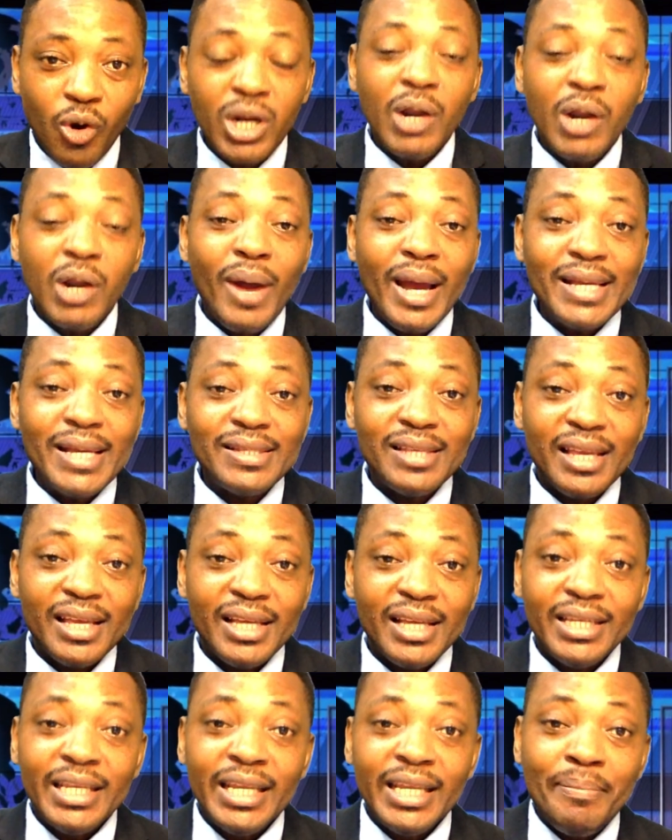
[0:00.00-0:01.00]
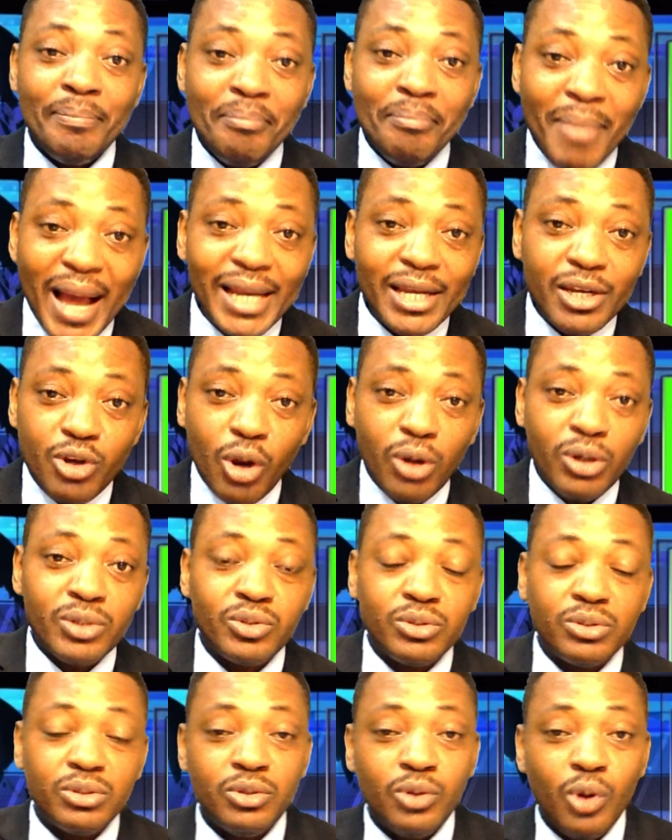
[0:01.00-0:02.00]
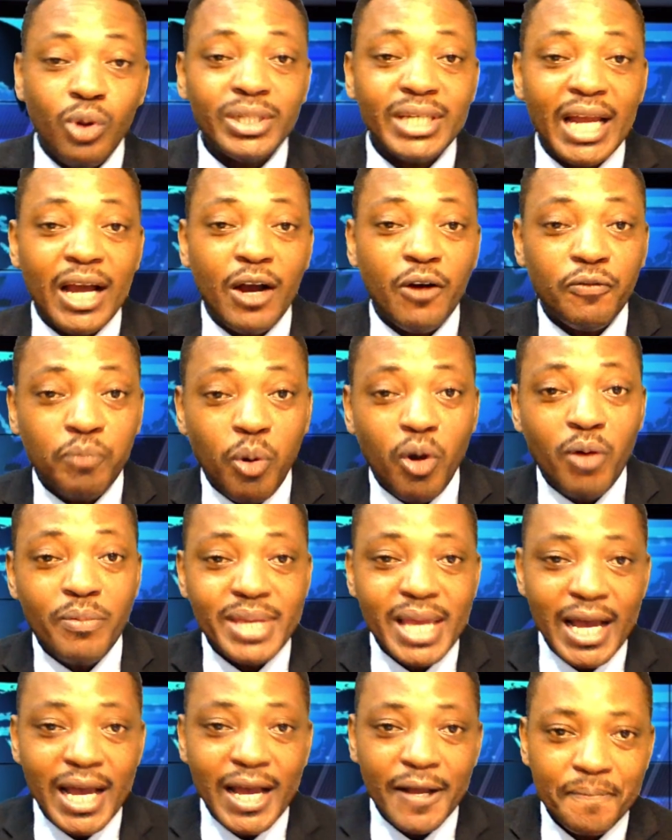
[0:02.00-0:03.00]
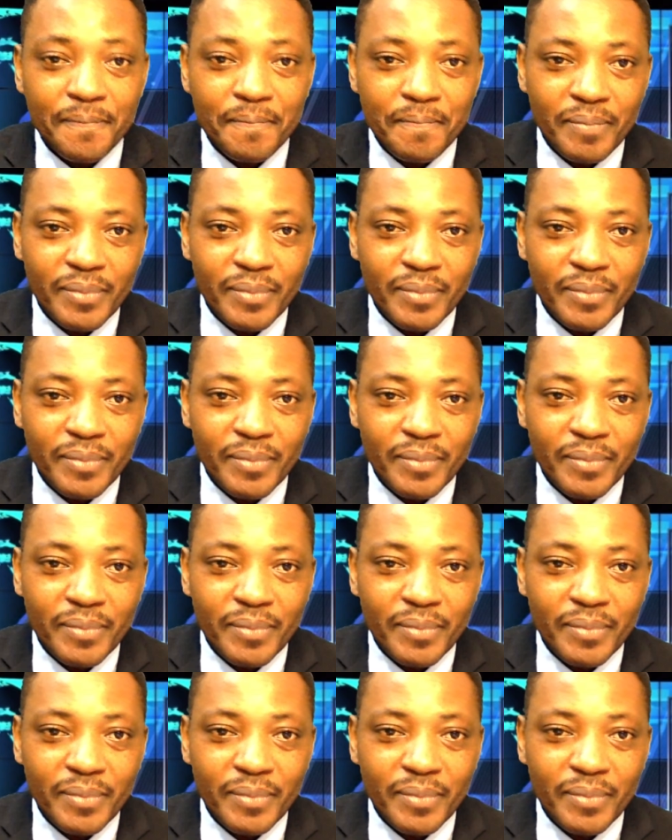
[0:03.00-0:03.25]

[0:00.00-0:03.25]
Otherwise, the mad daughter of Paul Biya,